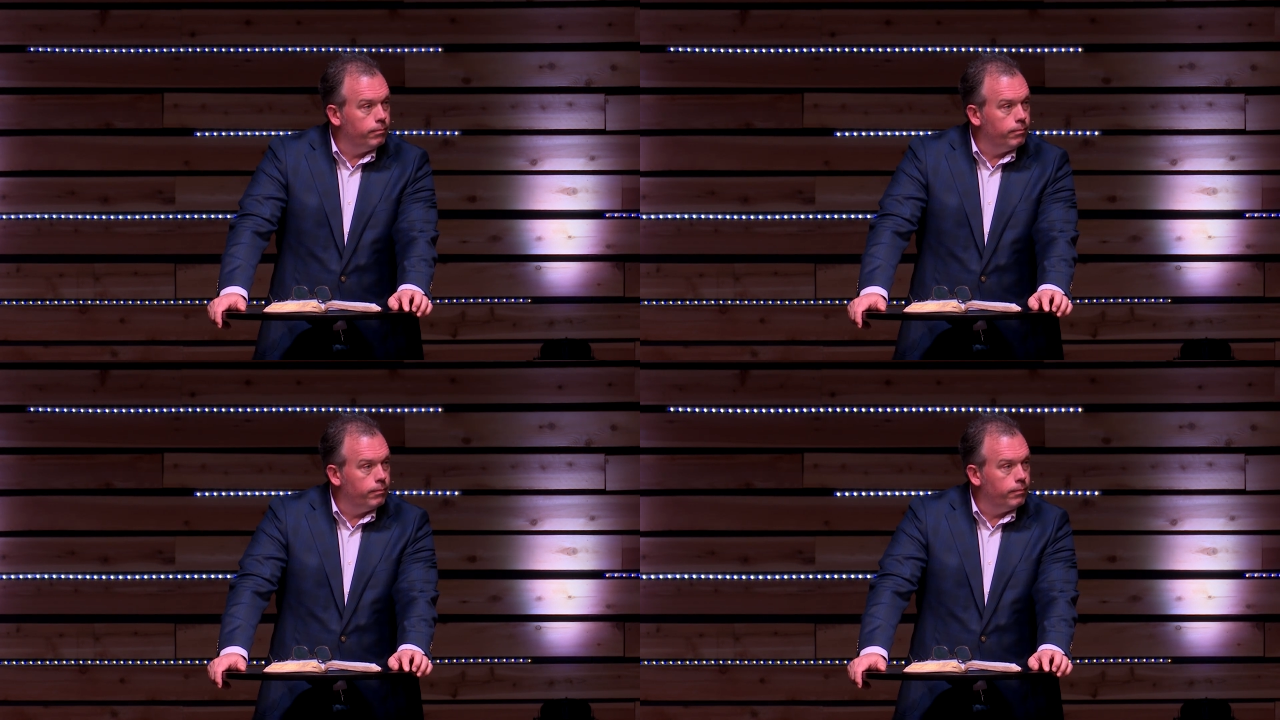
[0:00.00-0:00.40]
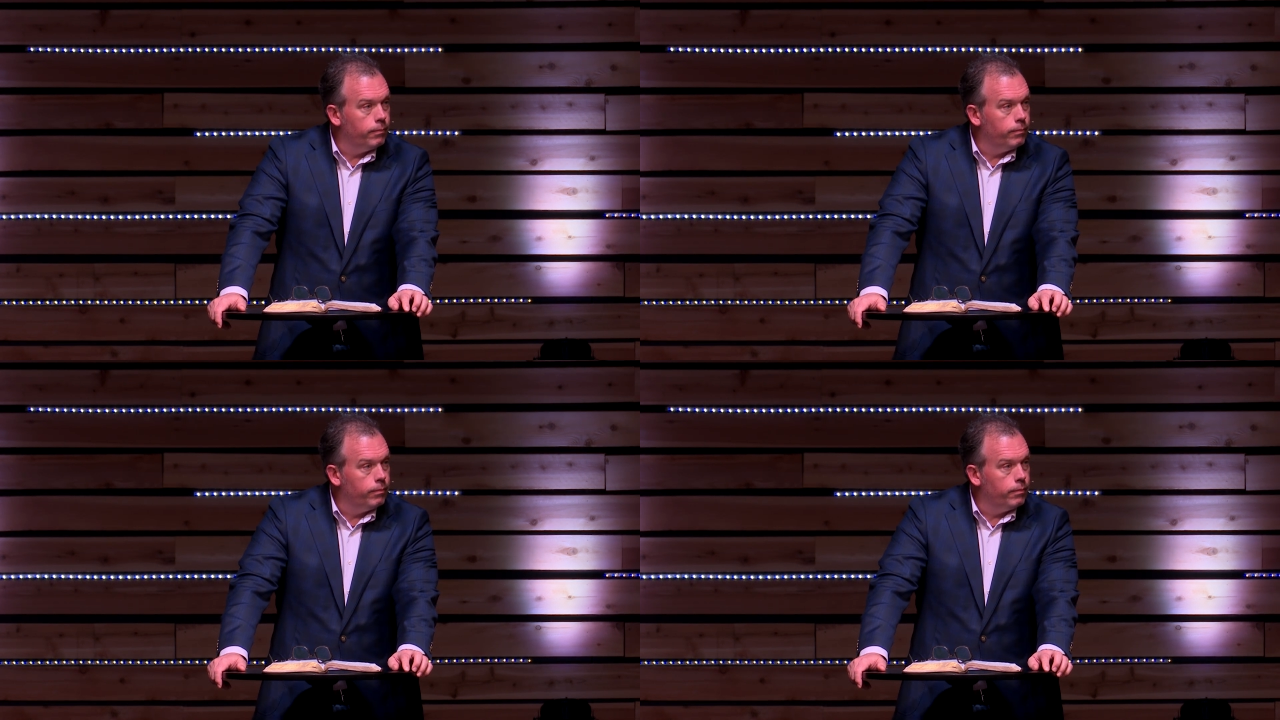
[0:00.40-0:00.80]

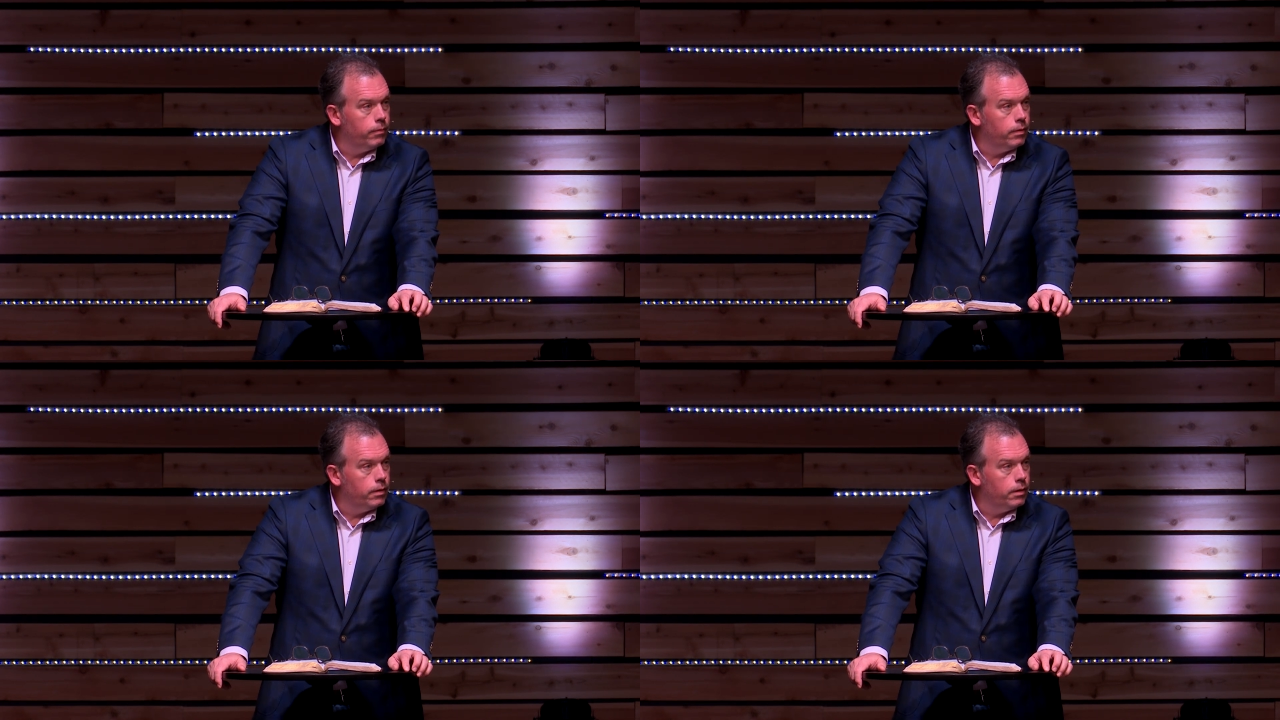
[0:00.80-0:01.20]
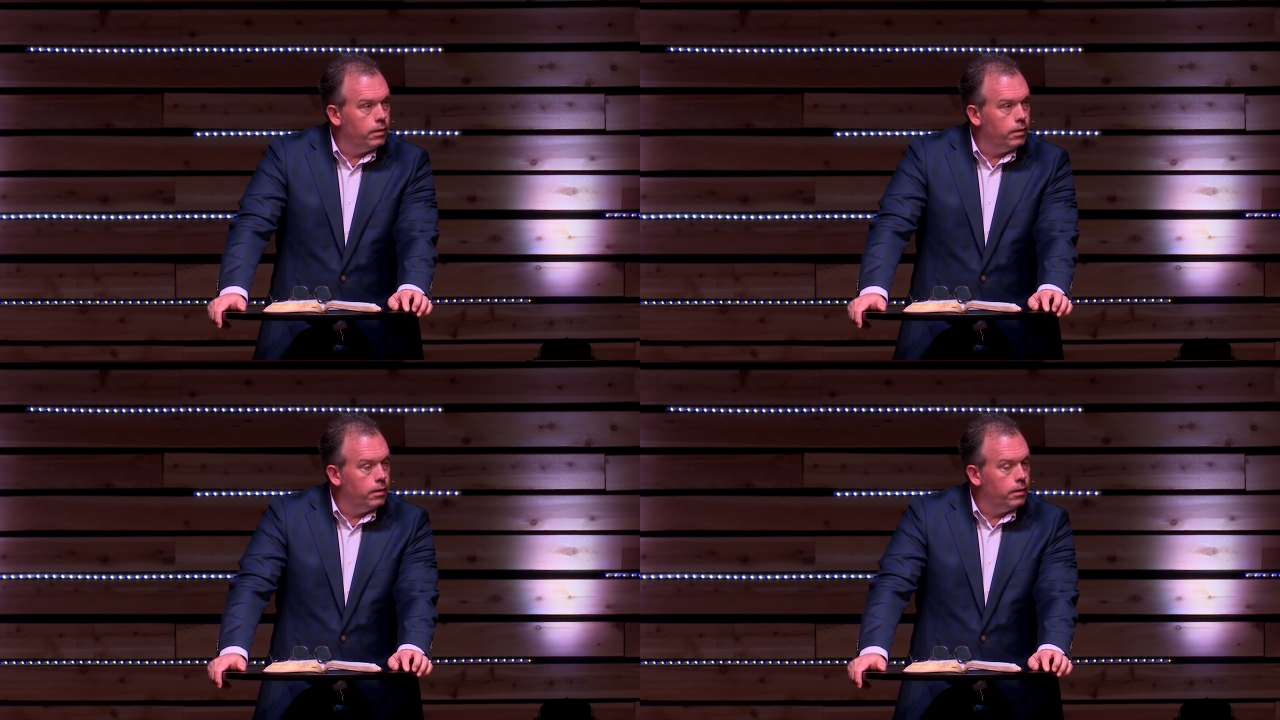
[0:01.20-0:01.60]

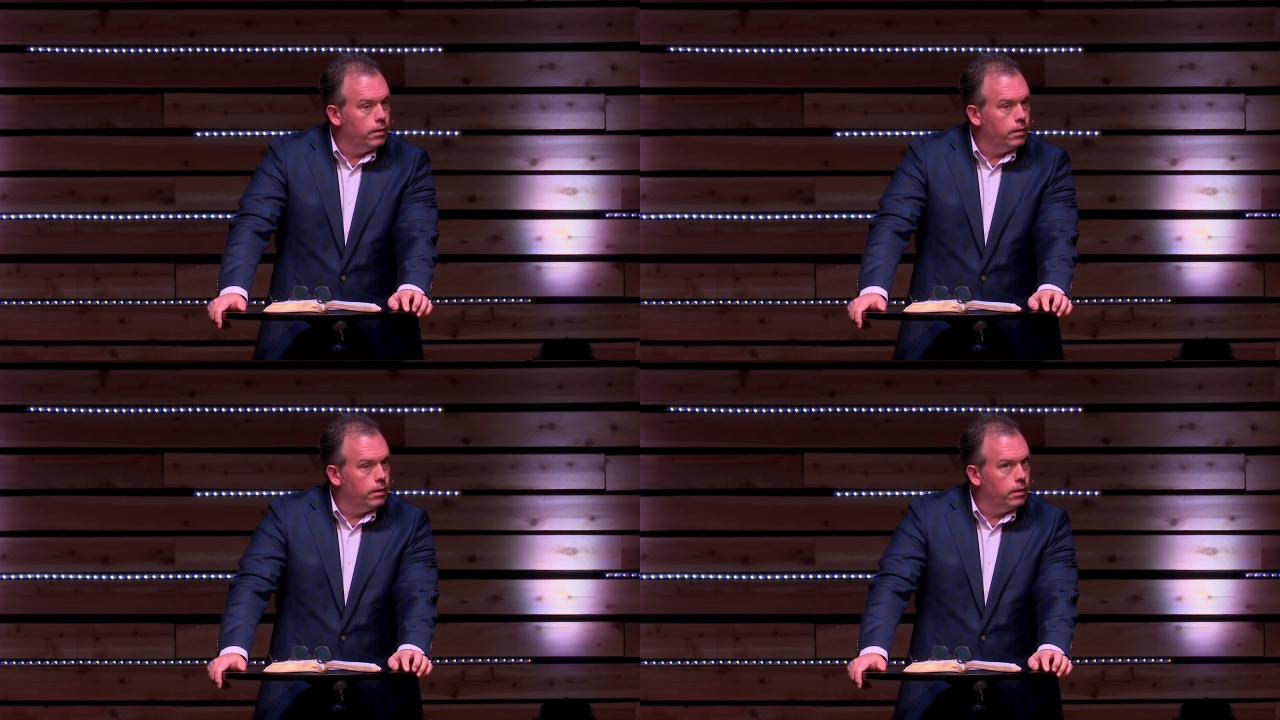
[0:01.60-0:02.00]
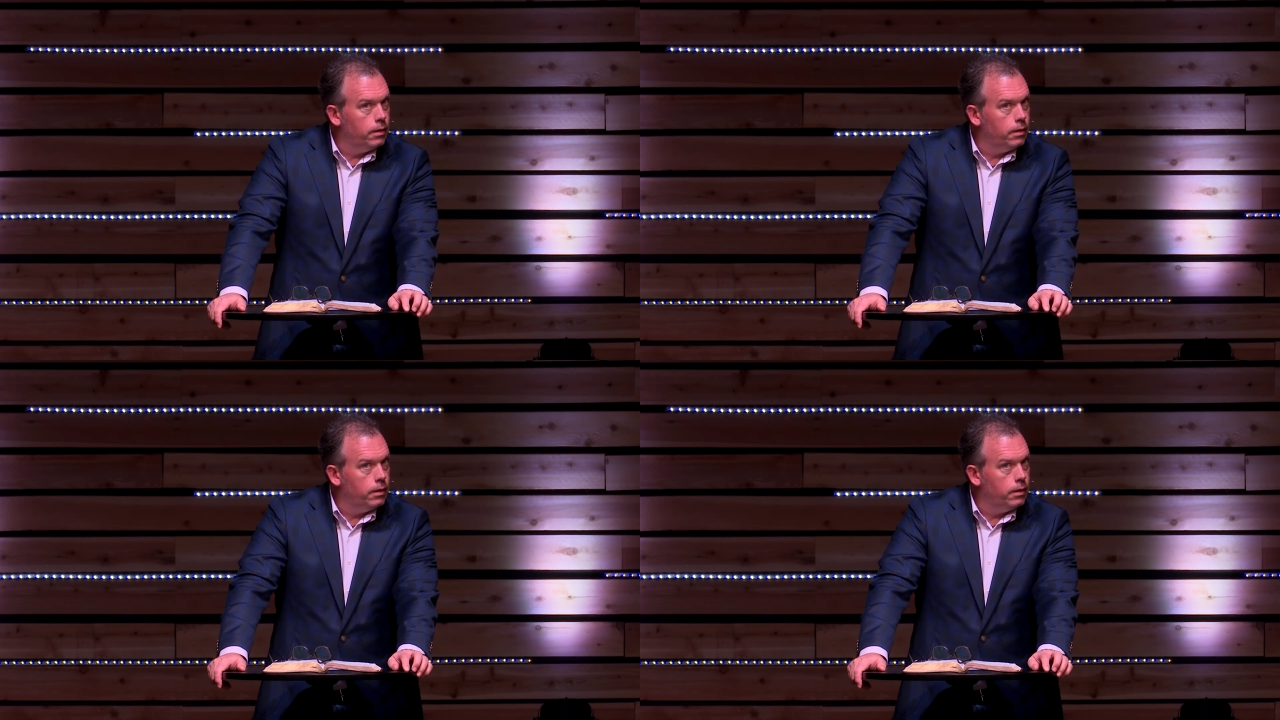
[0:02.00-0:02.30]
[no speech]